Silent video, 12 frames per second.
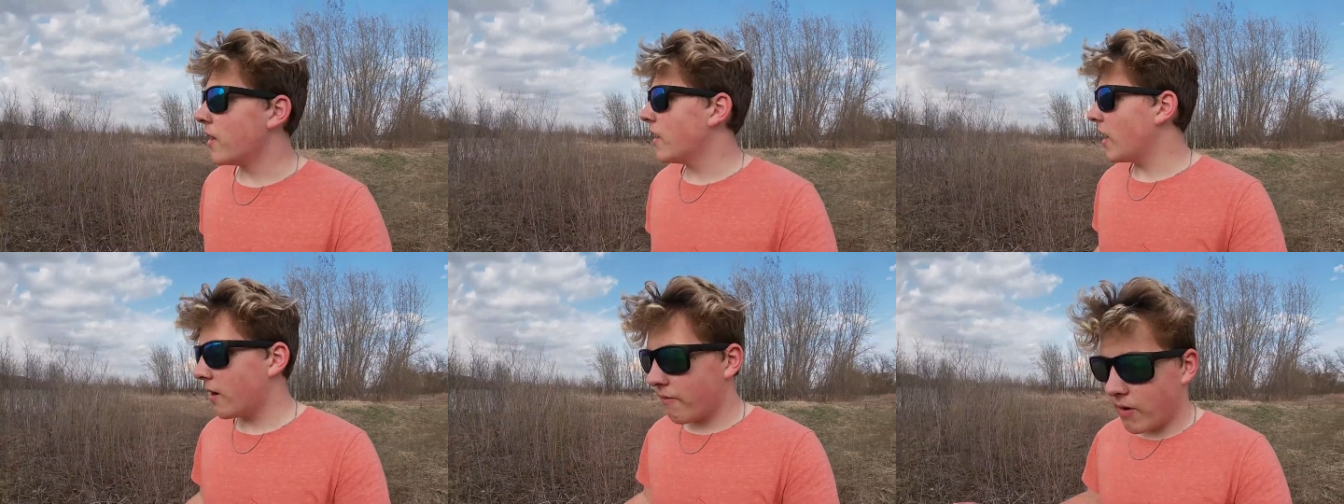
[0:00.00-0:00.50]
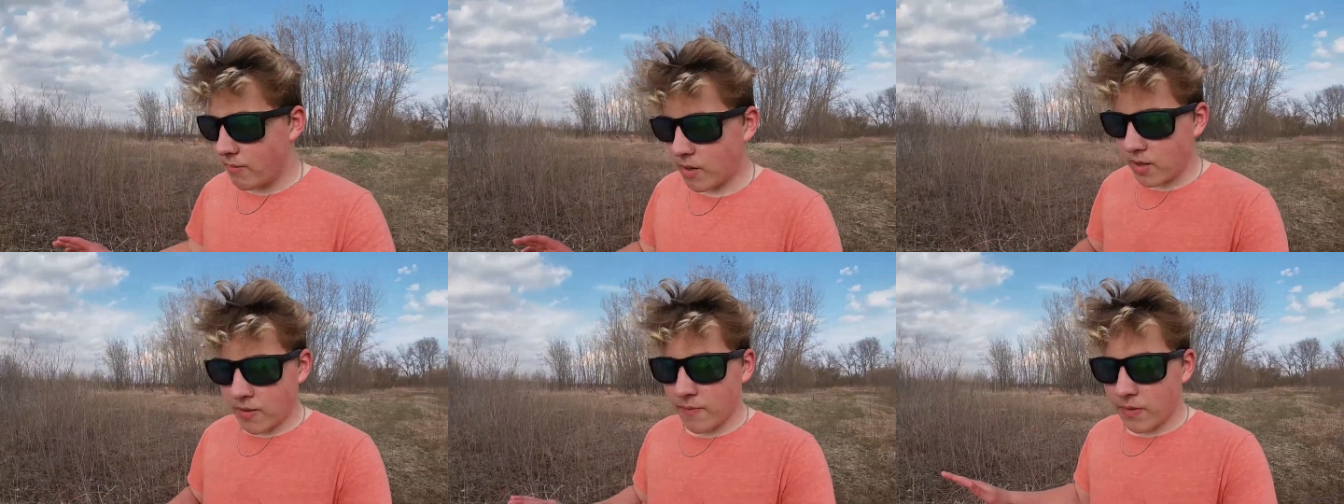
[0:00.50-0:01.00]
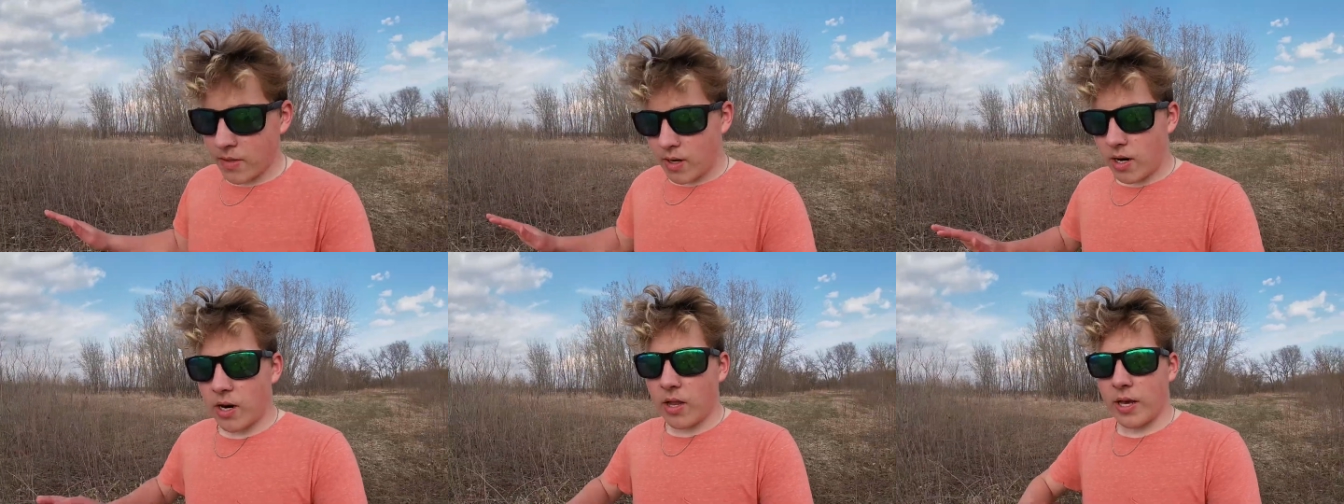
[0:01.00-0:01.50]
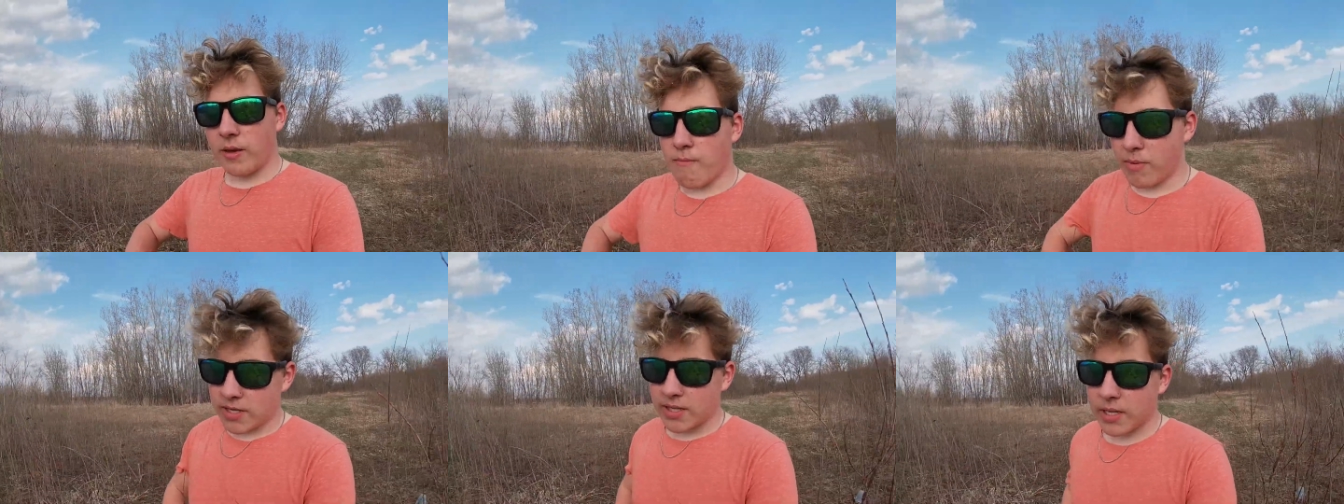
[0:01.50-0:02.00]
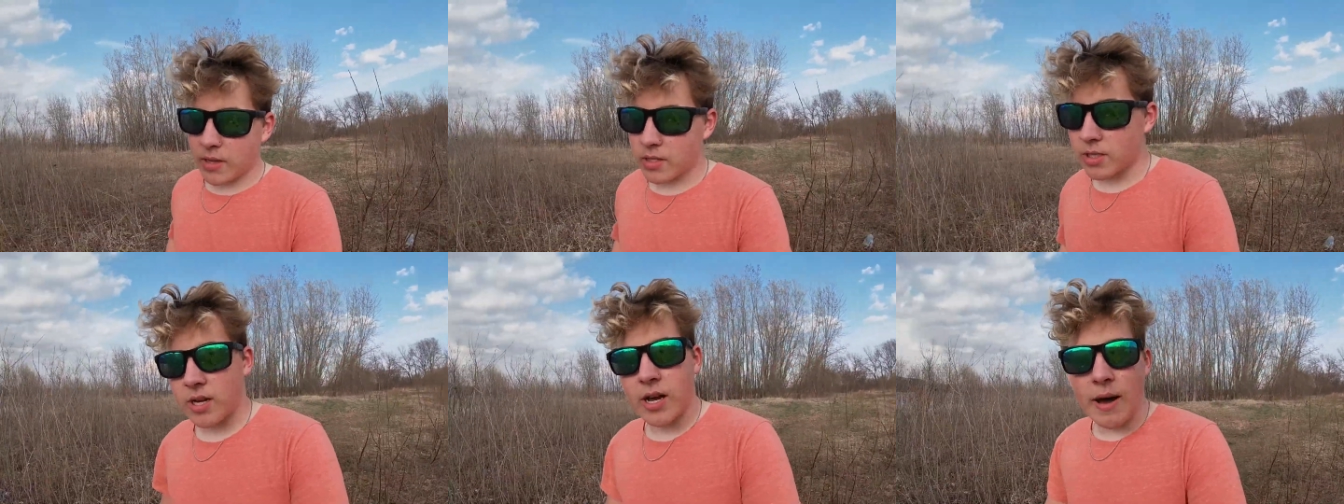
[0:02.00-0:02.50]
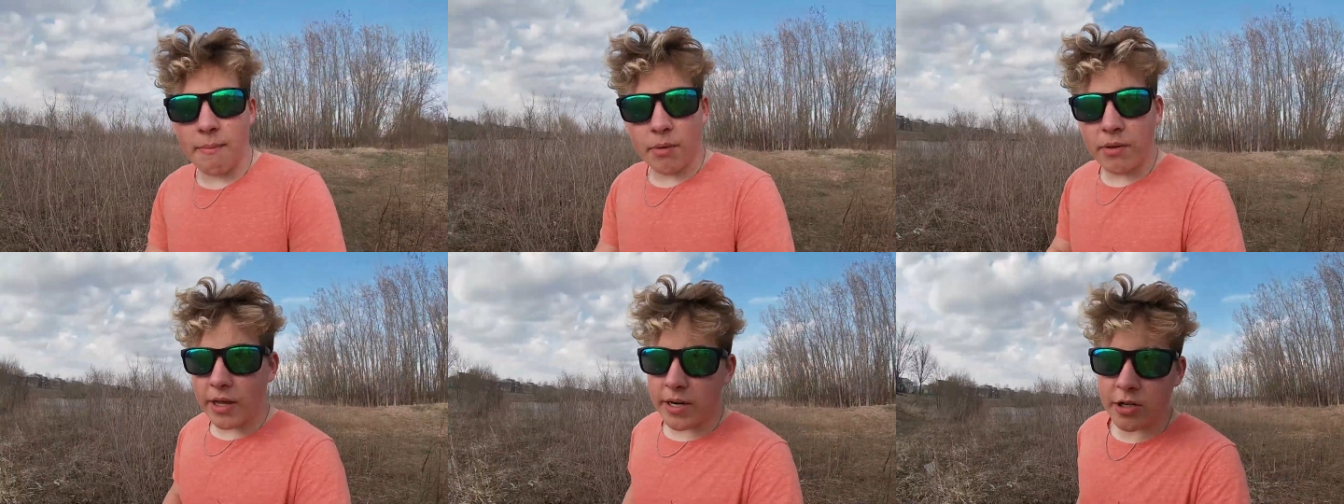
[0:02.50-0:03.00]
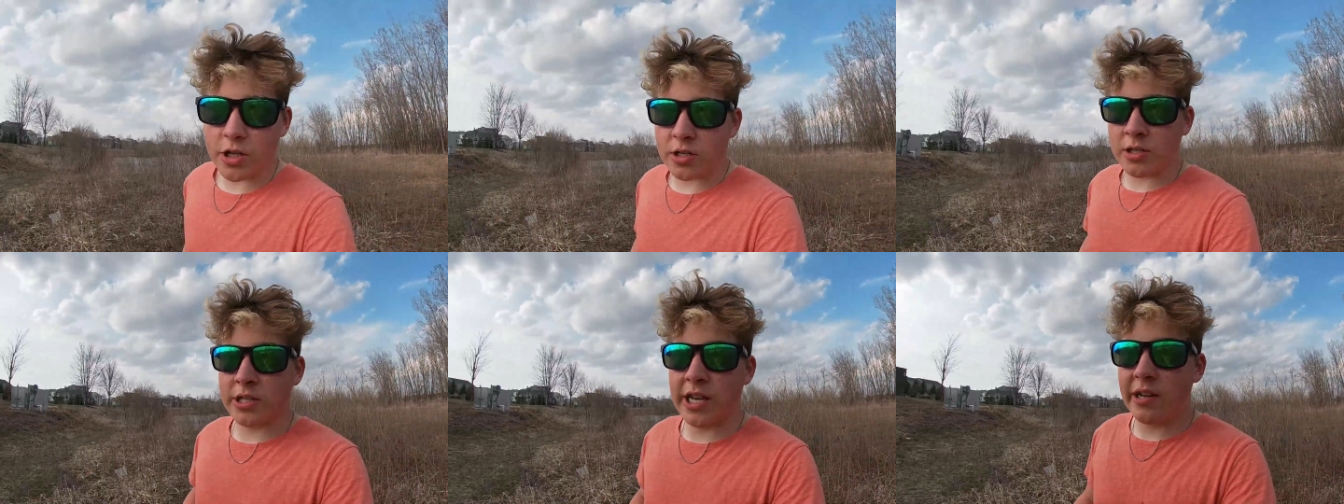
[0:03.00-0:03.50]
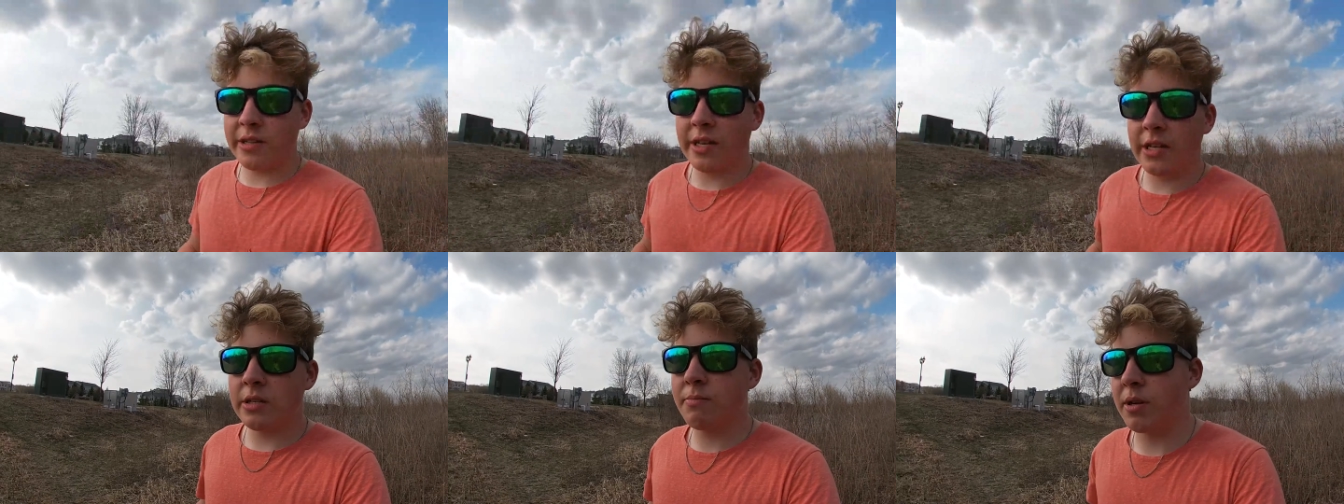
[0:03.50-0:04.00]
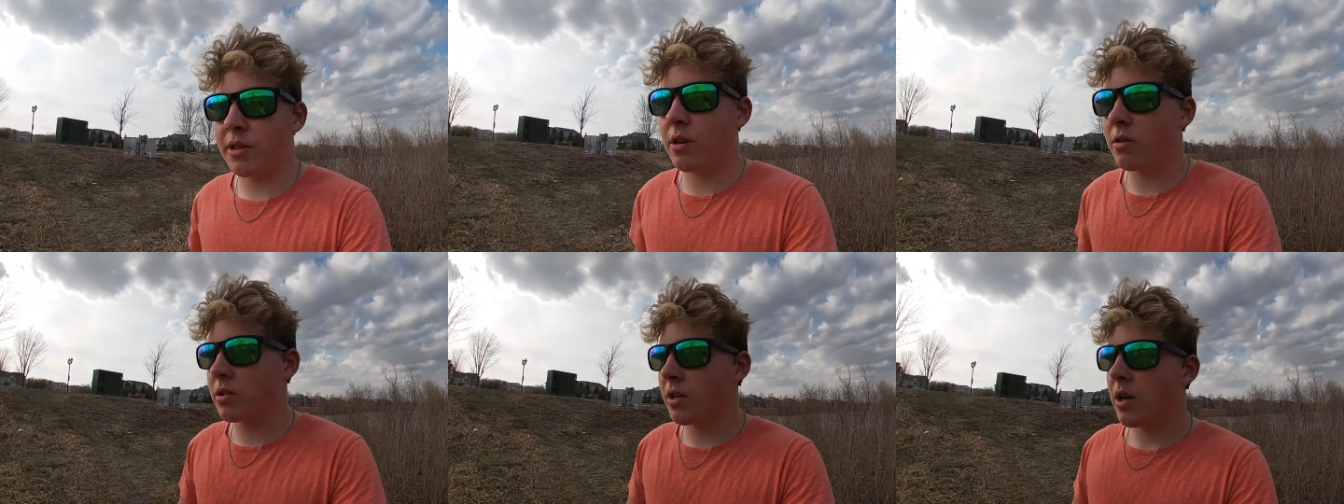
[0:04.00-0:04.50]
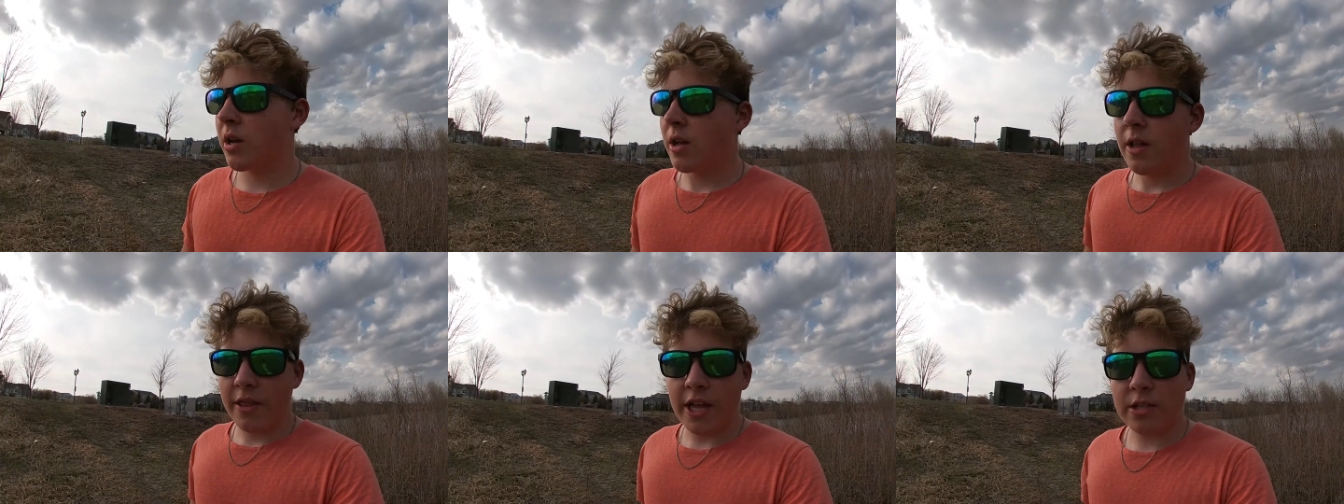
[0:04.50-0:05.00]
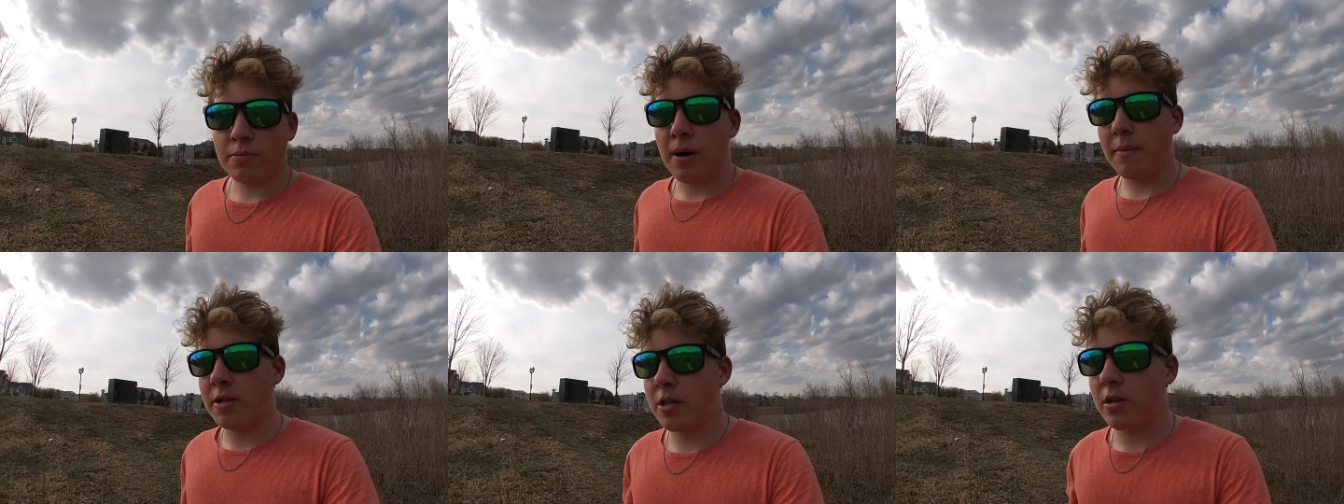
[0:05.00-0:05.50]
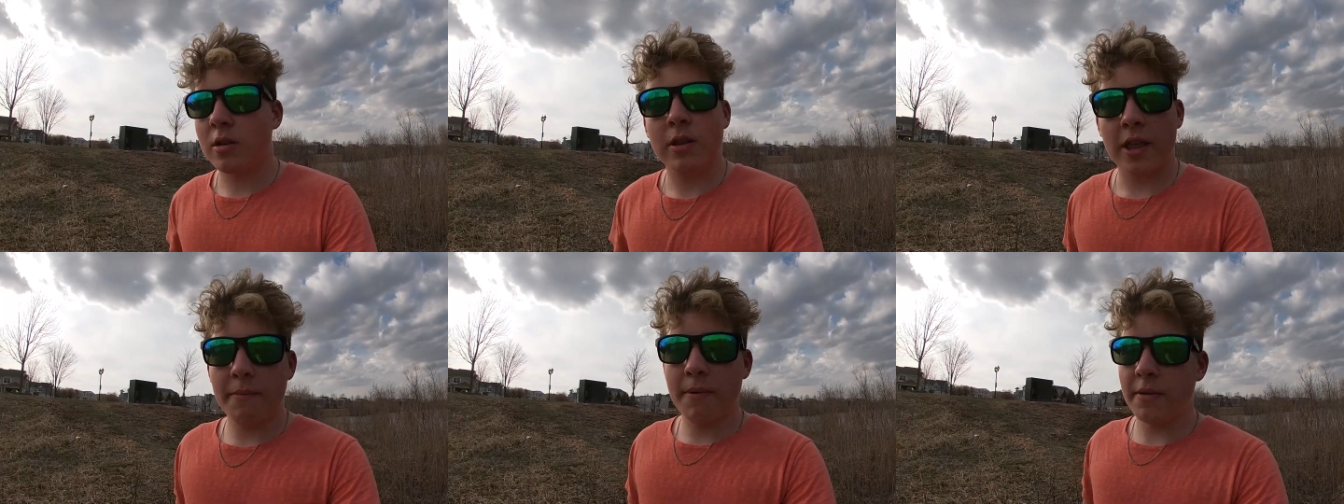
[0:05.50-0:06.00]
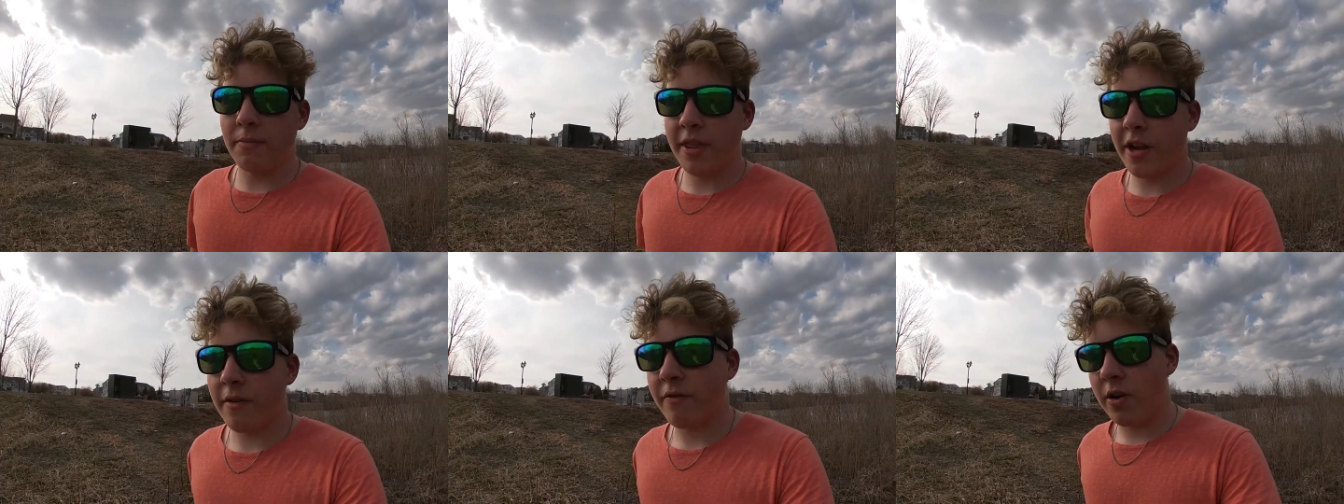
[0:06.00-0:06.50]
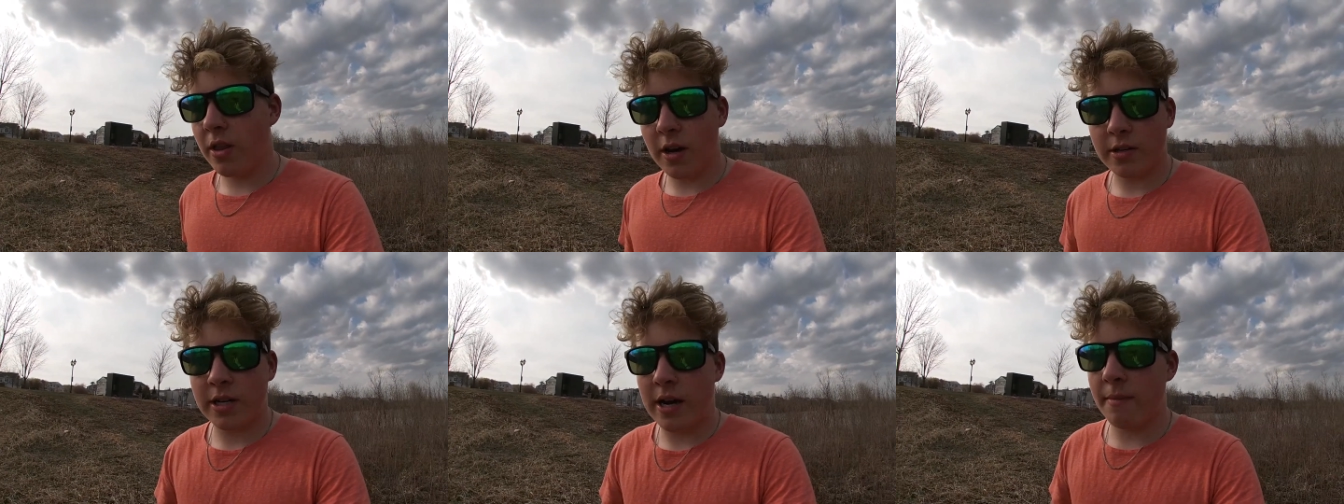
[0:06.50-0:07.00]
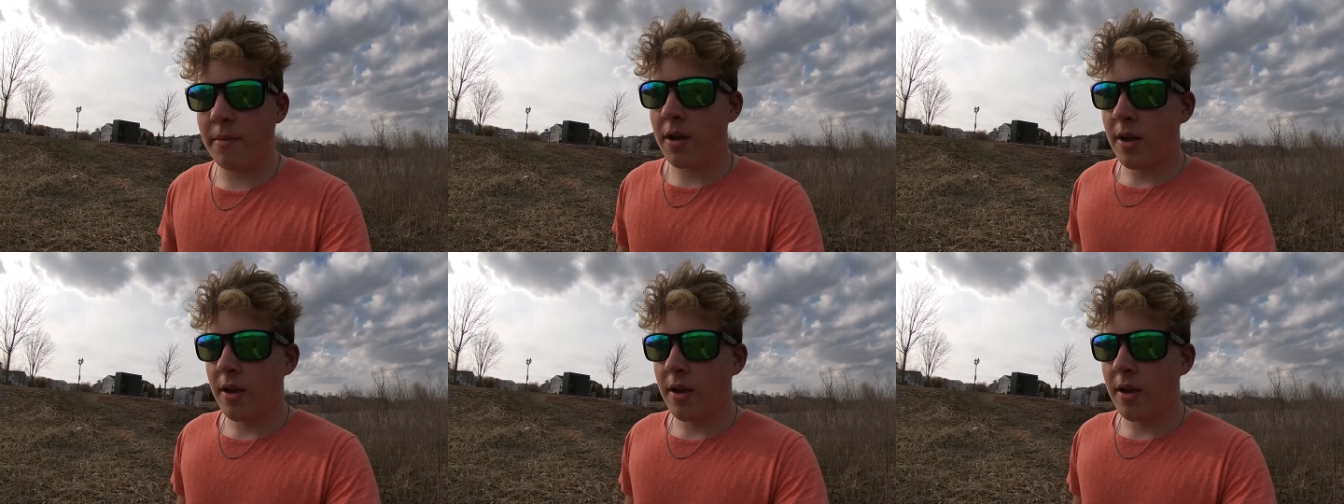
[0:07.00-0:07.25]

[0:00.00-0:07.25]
None of them are like missing. There's a couple that are just skeletons, but those, that's probably just, they've been there for a long time